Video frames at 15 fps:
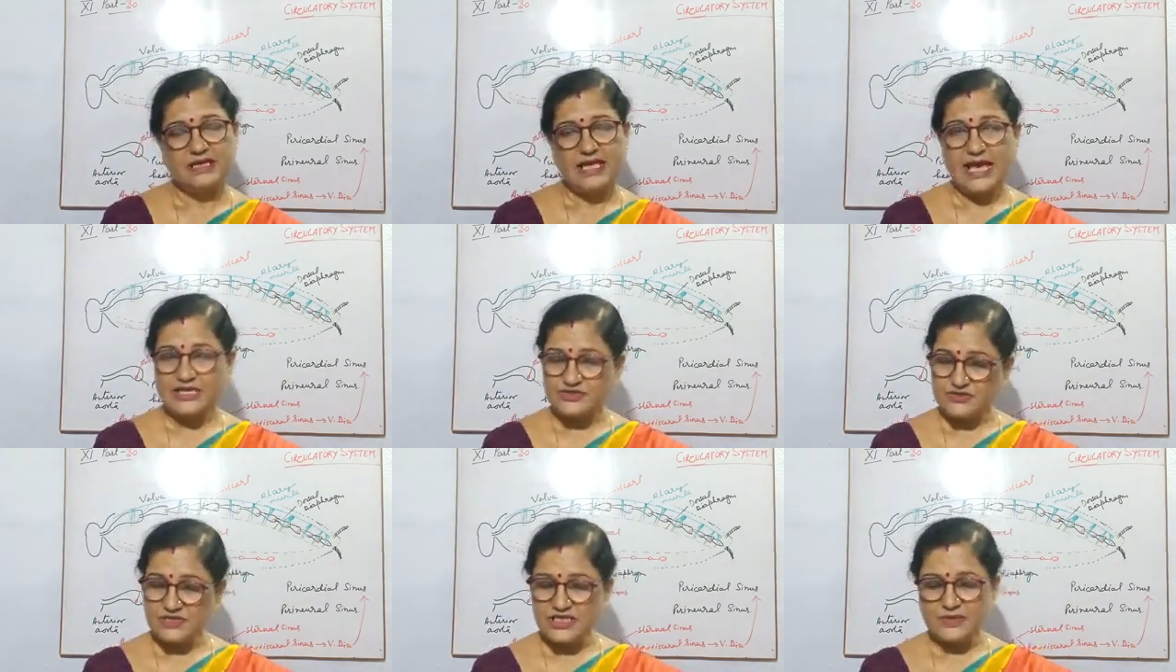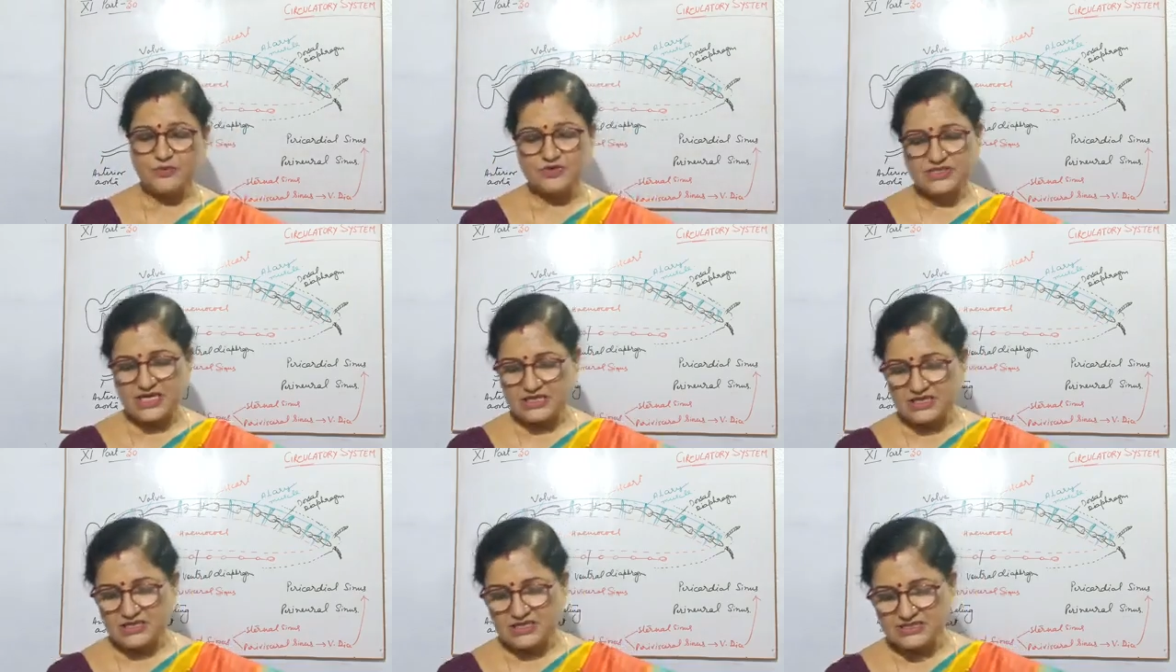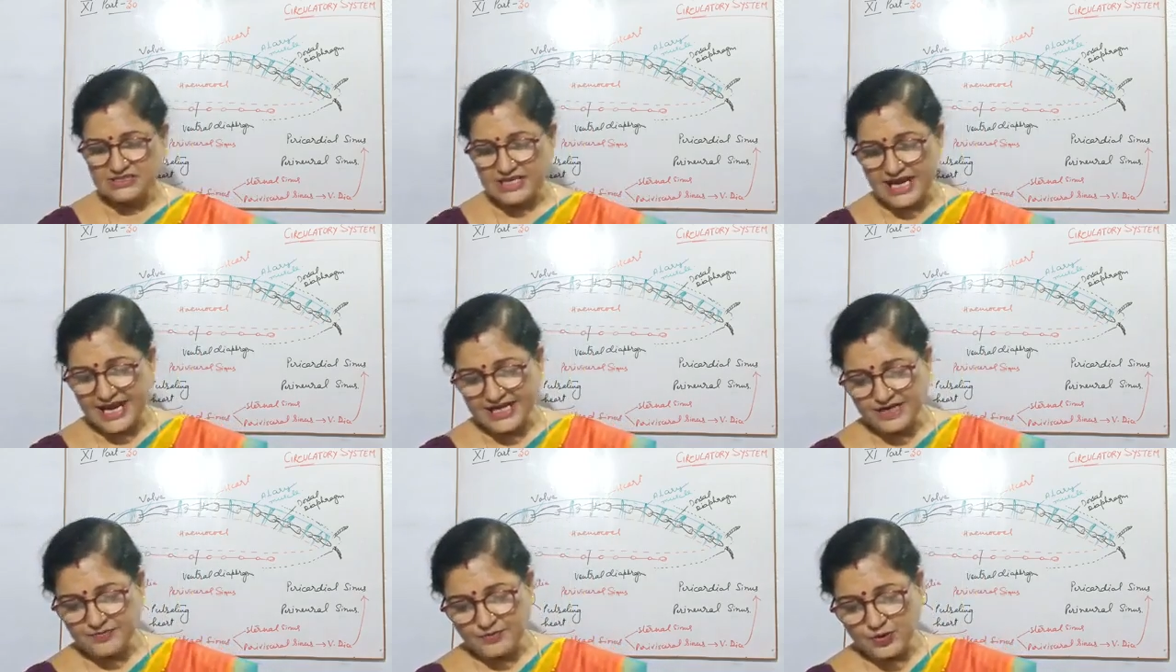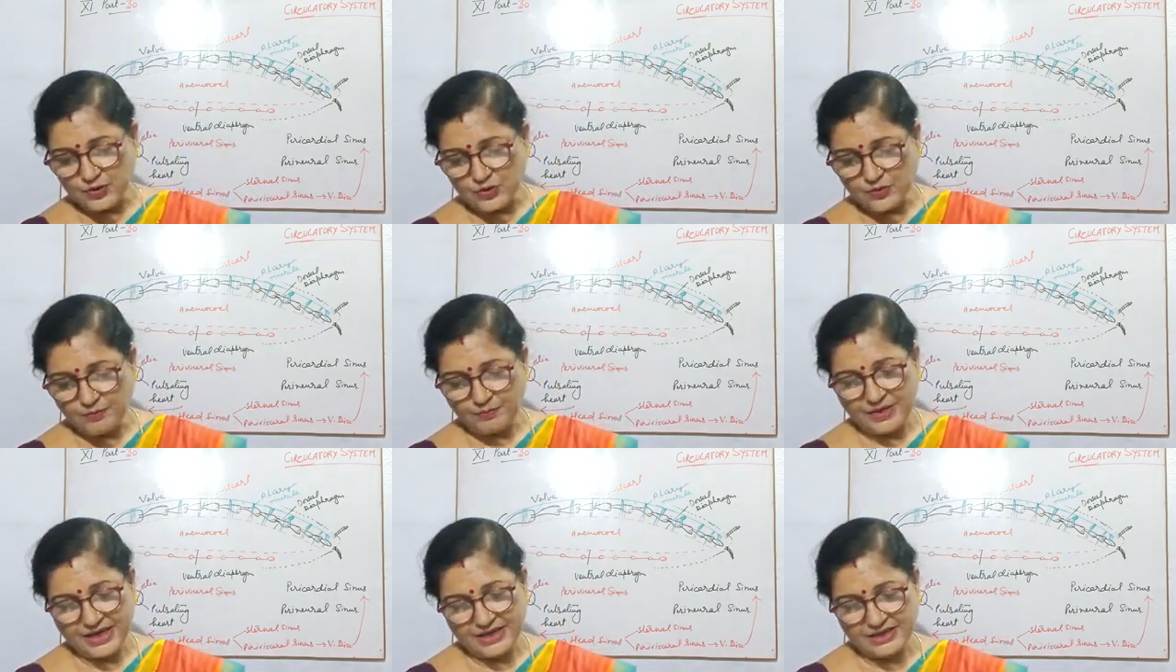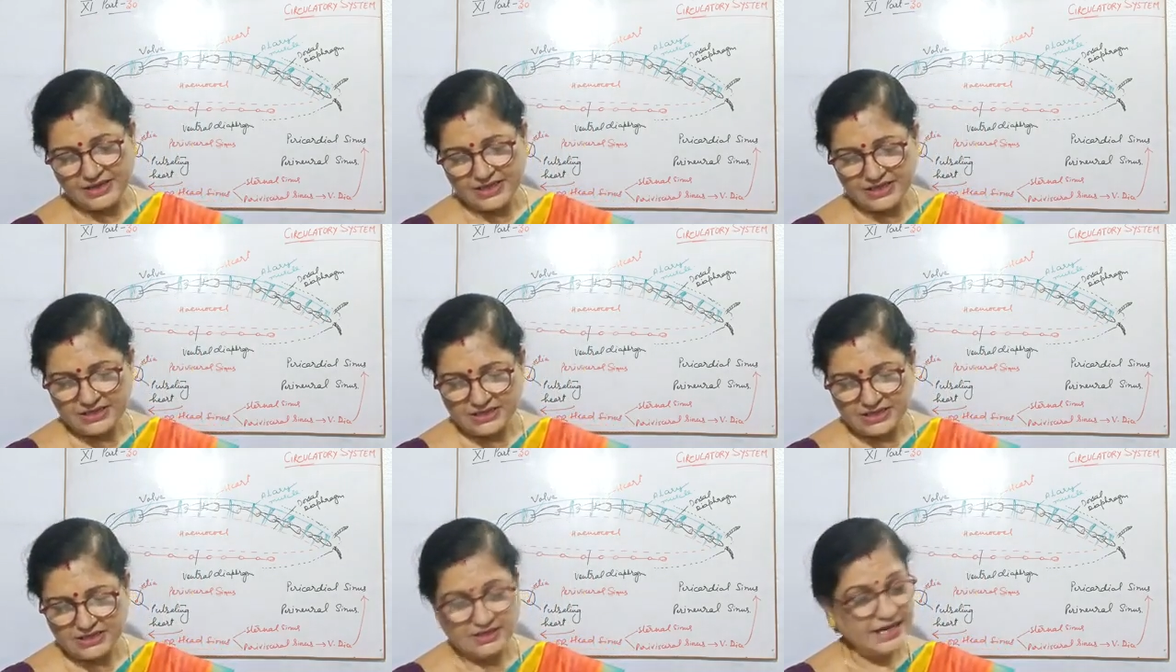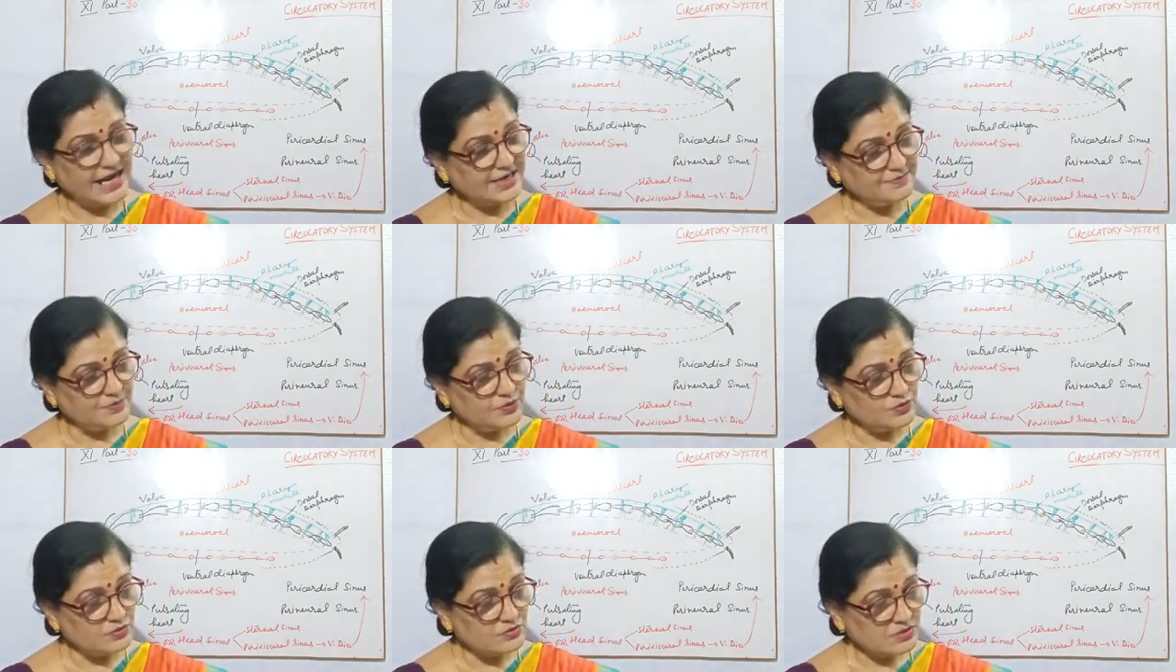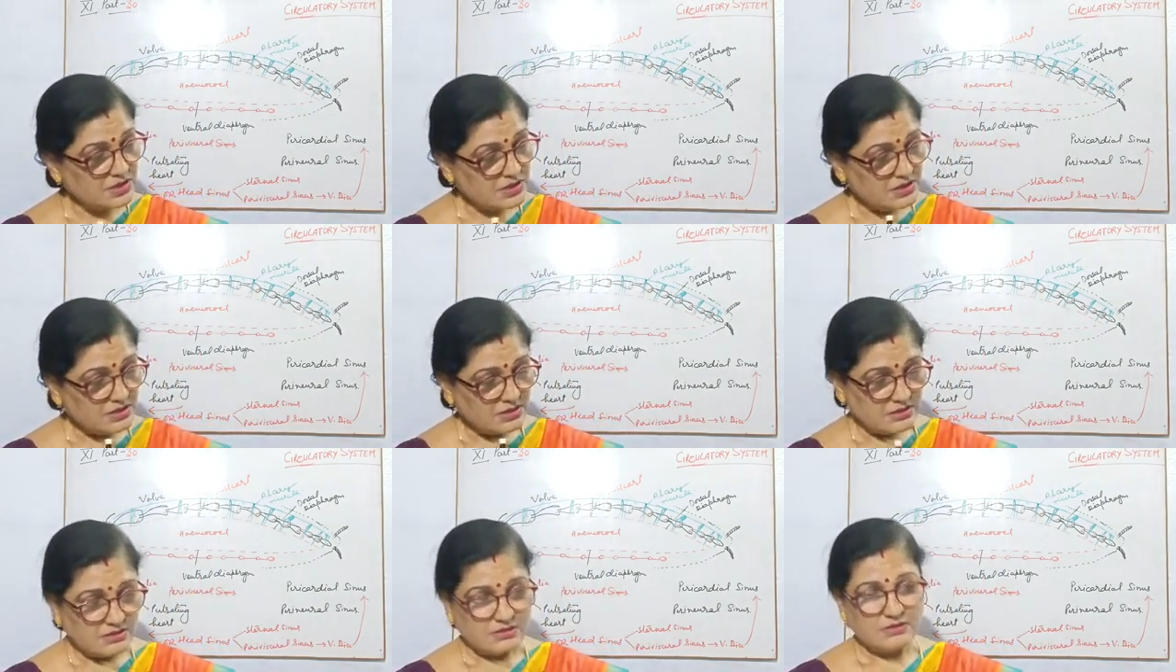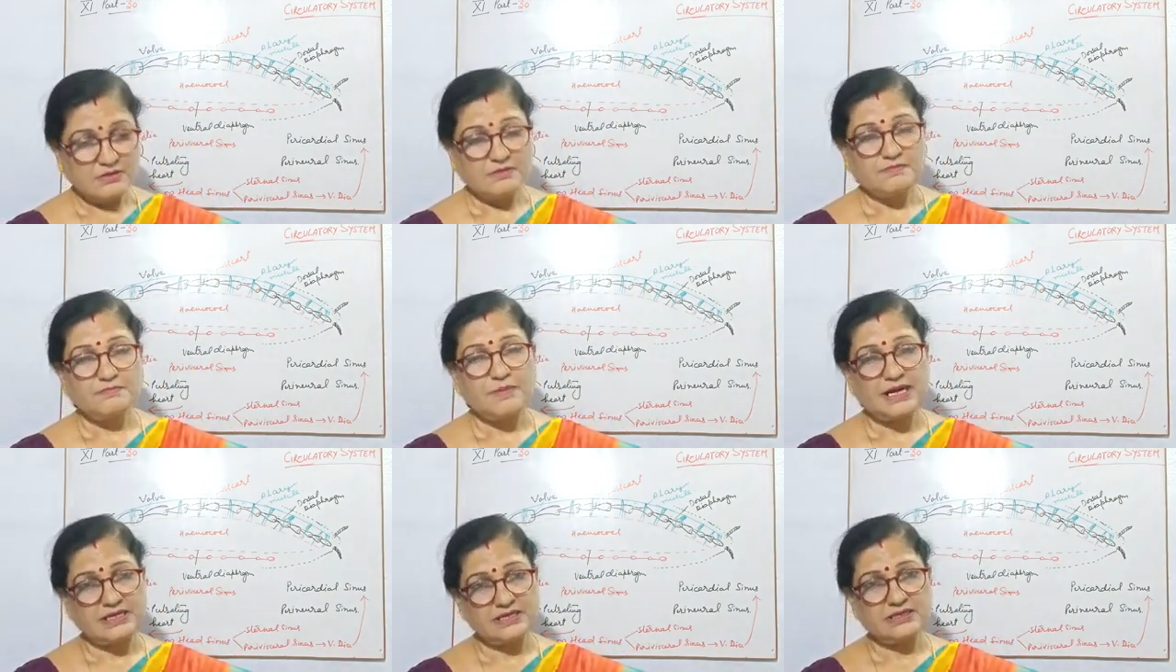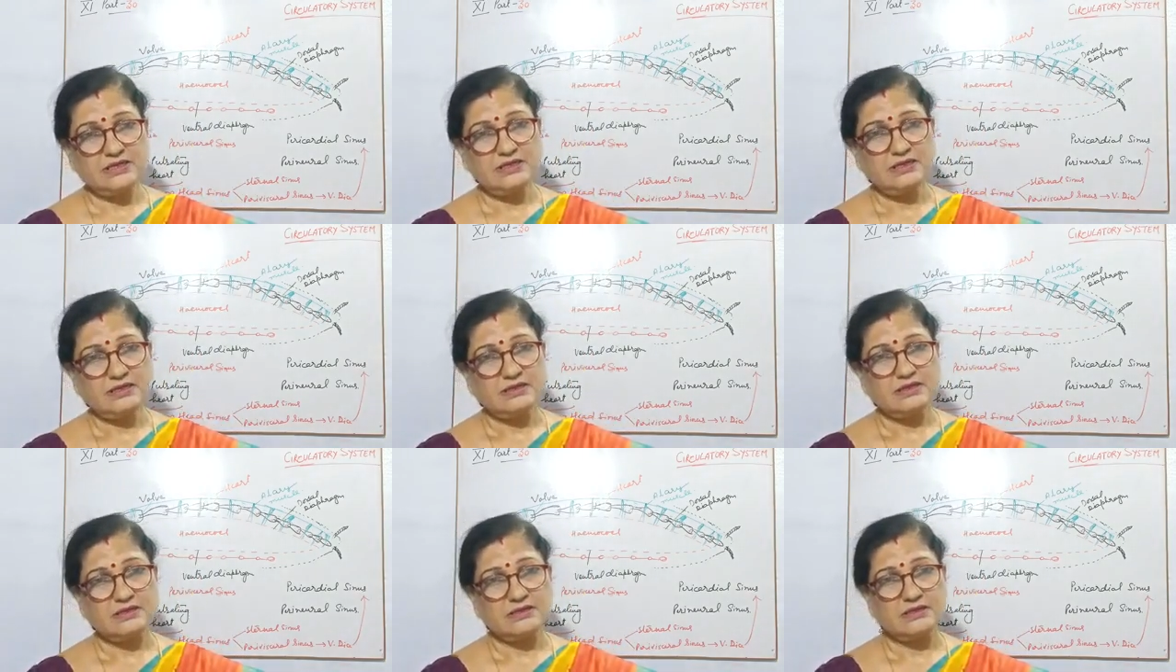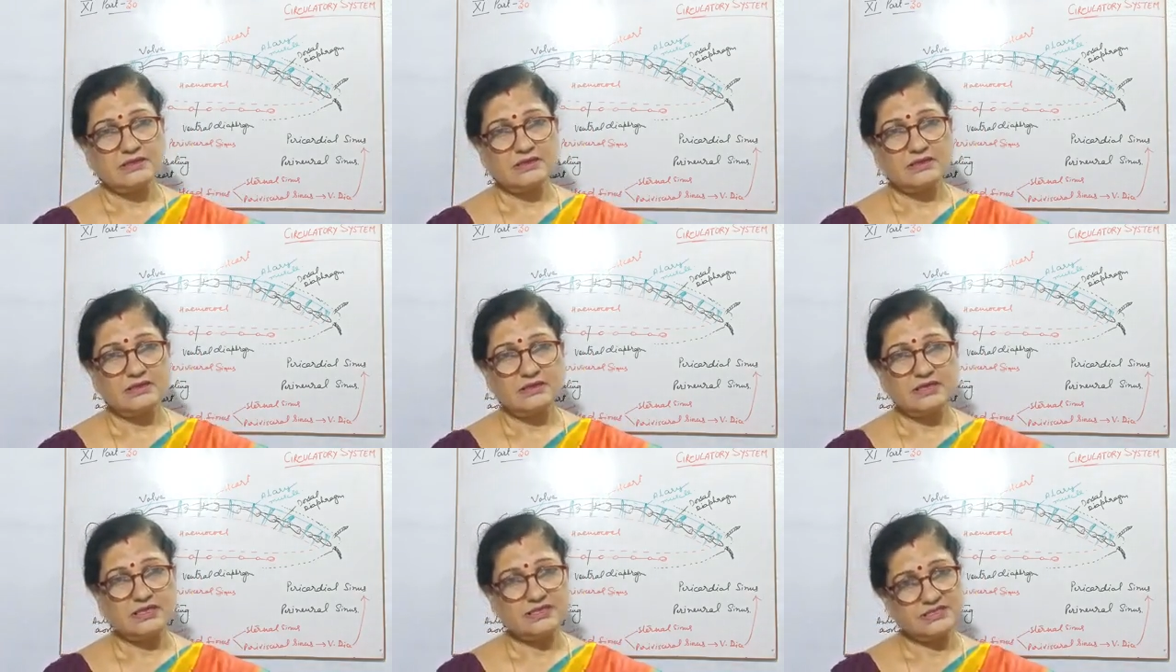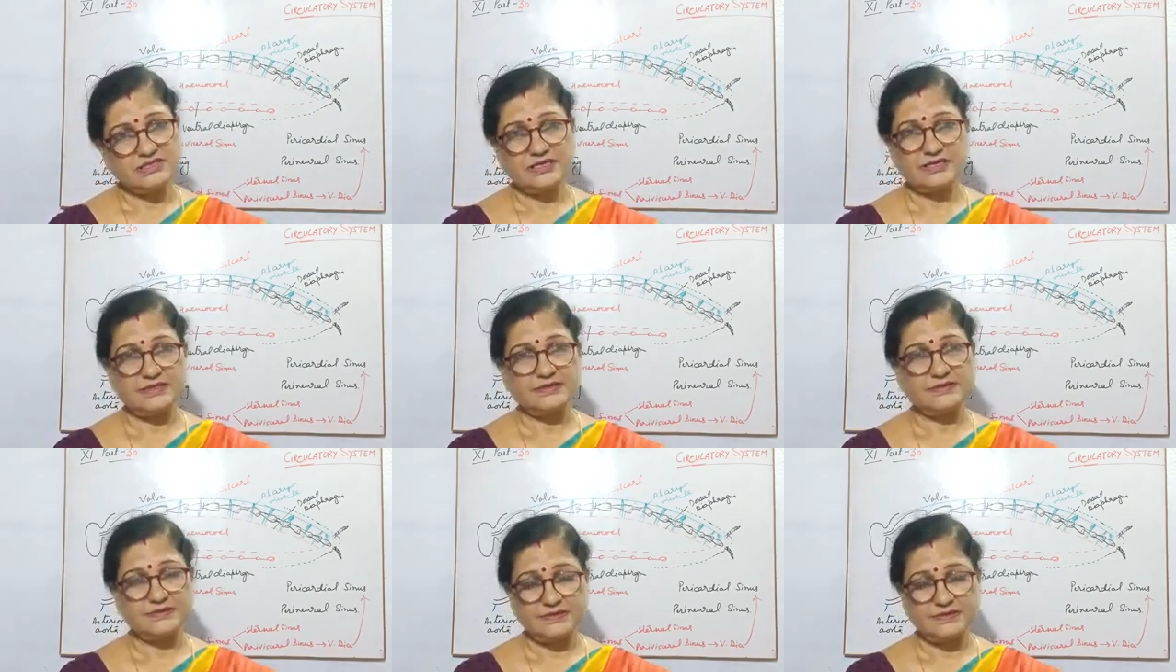Actually hemocyanin is light blue pink, in light blue particle is there.